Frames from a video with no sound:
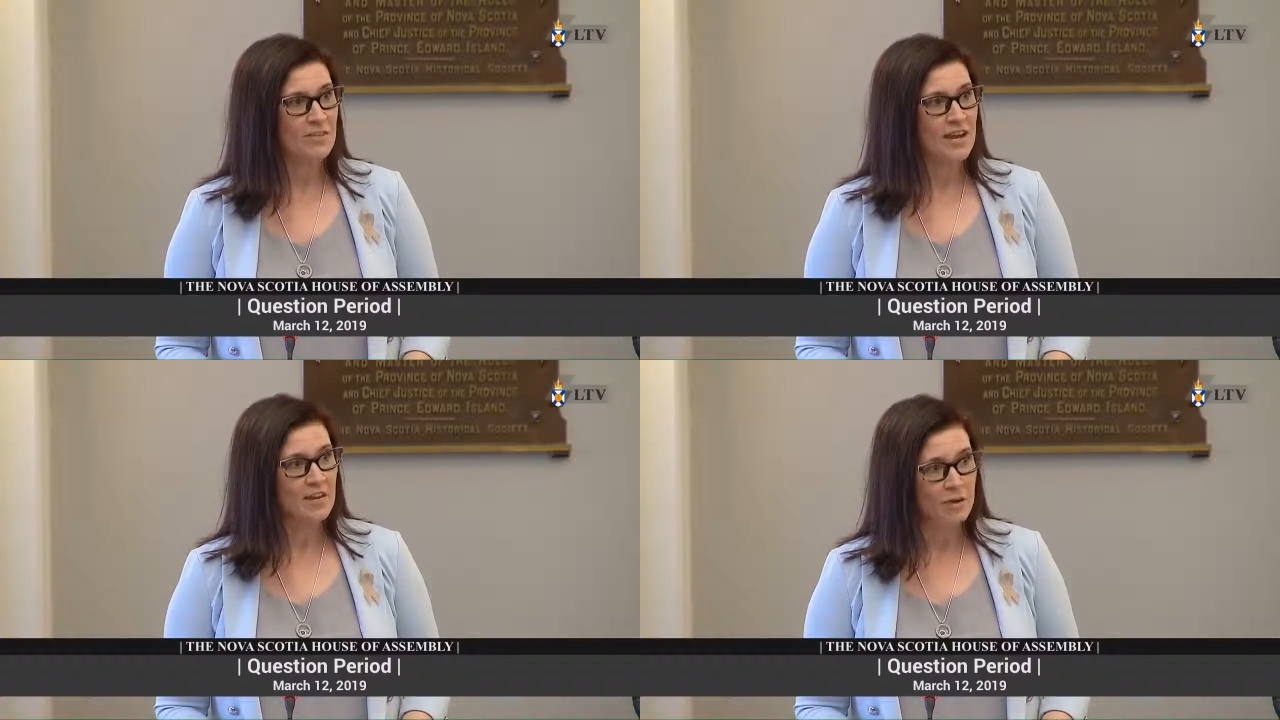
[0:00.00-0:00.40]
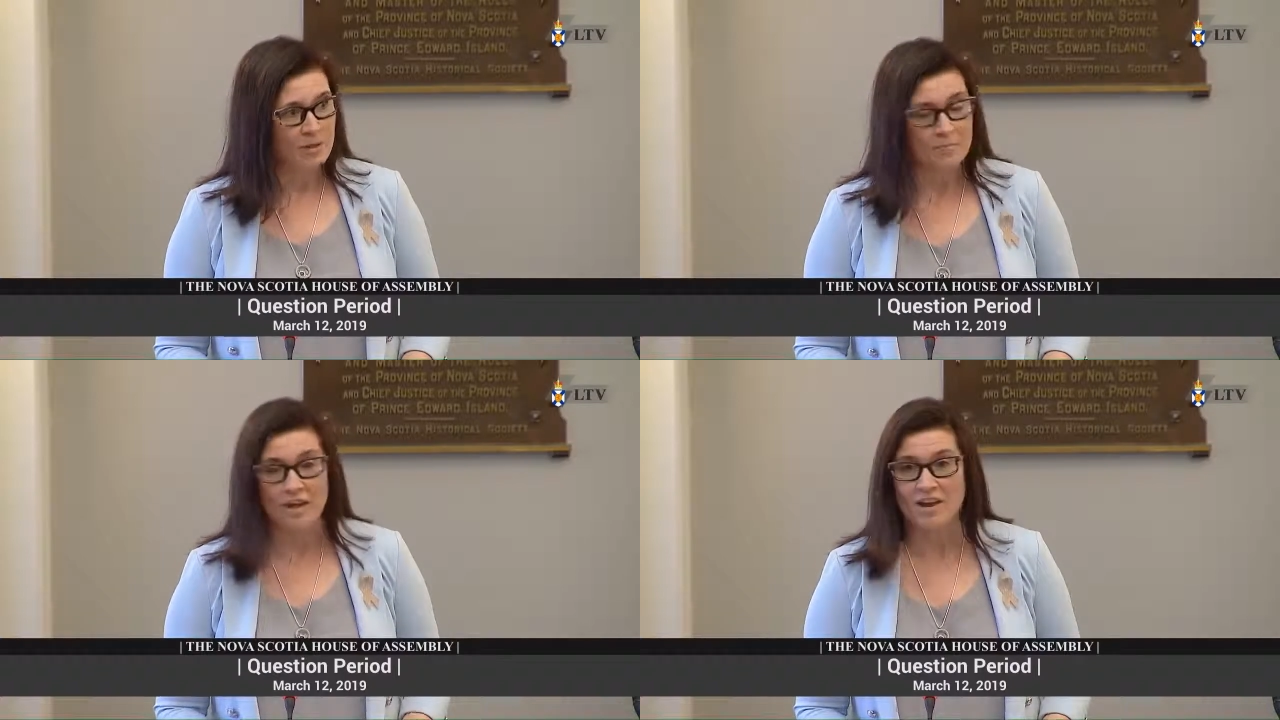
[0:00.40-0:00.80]
and I know
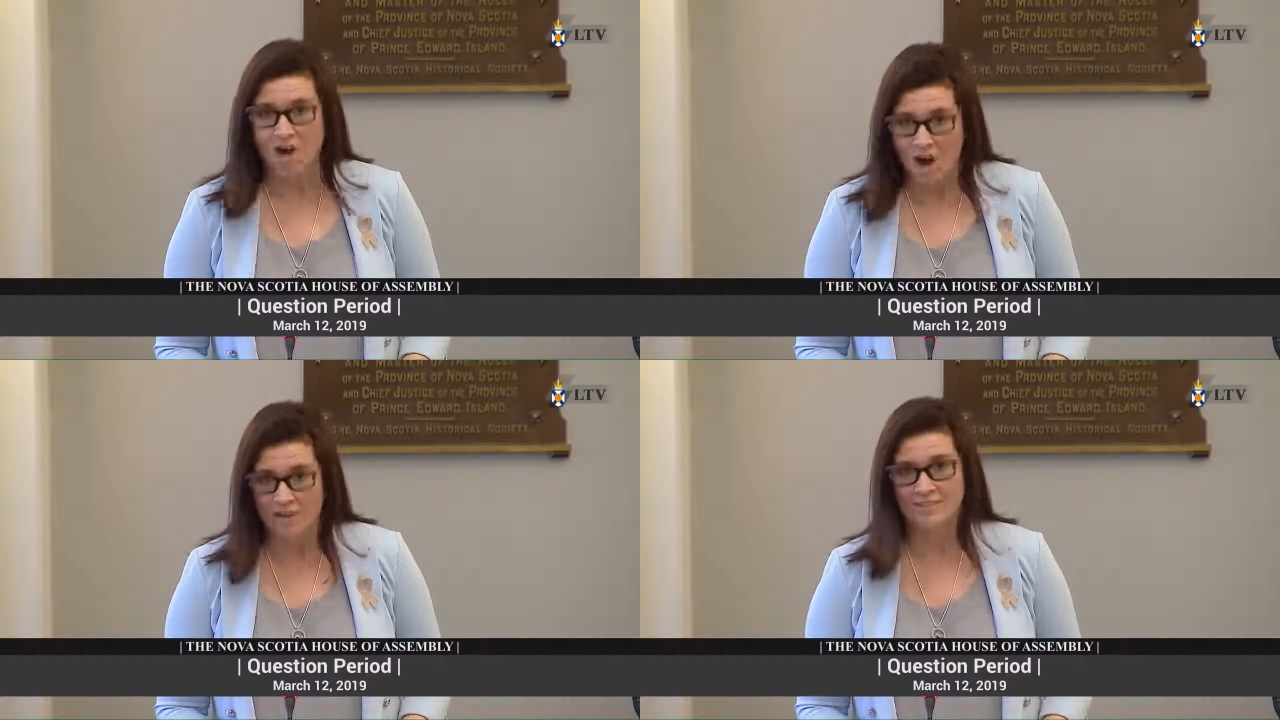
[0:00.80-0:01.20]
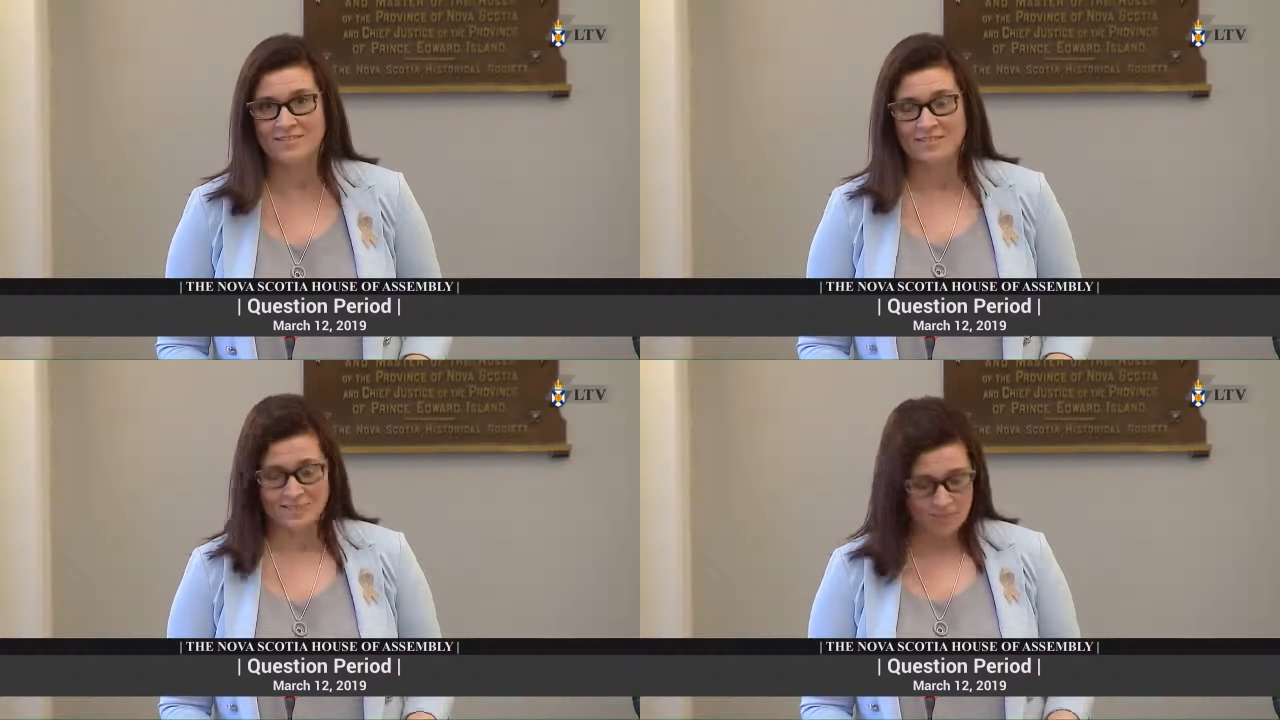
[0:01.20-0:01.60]
that my caucus
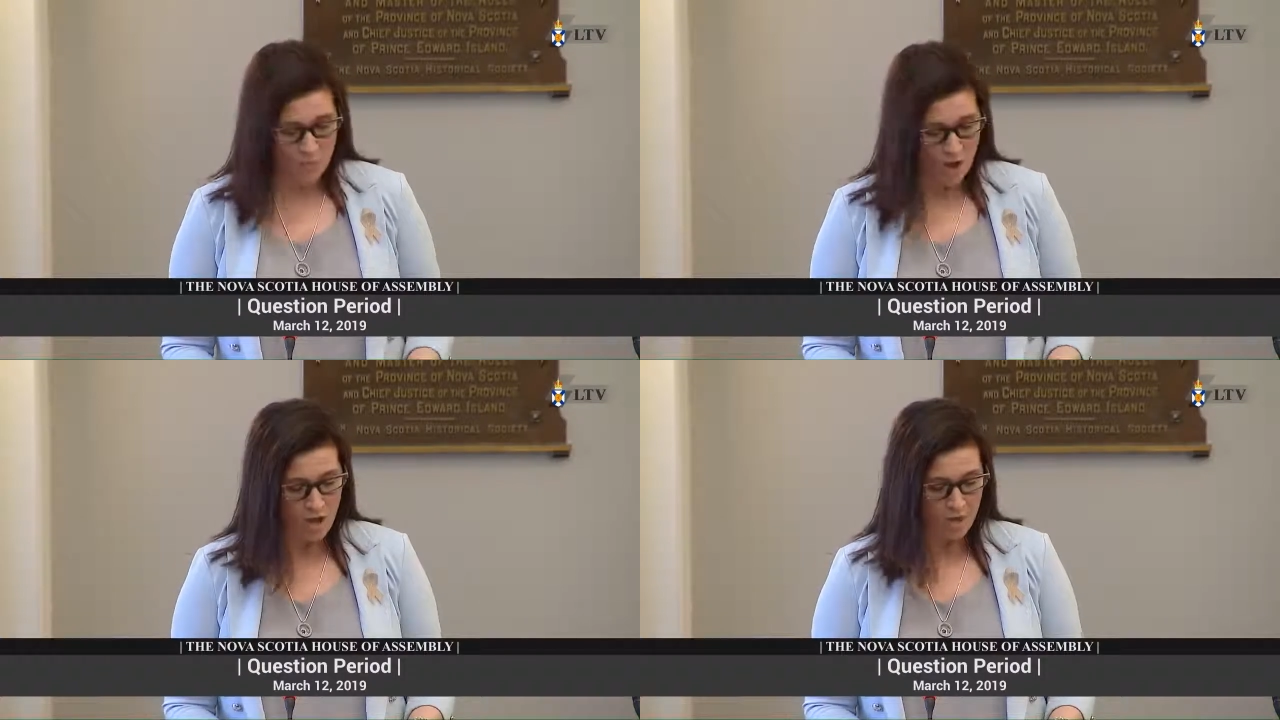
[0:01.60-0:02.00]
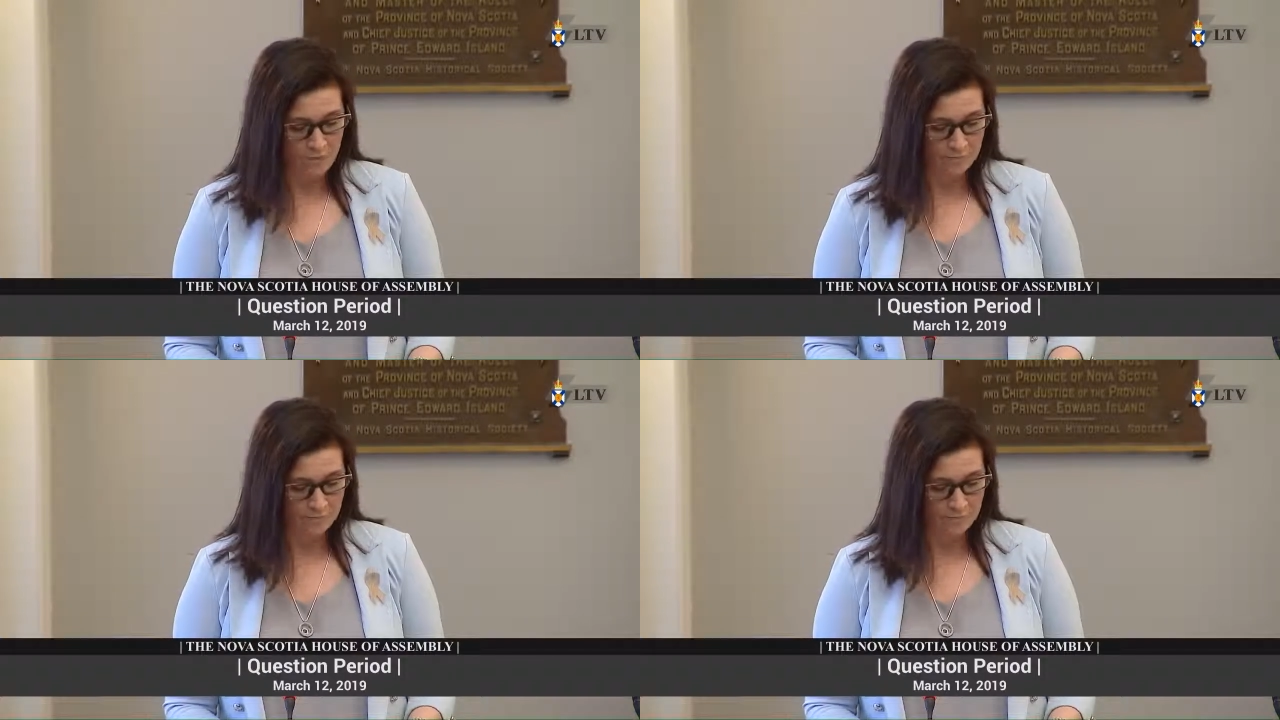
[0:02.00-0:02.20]
does as well.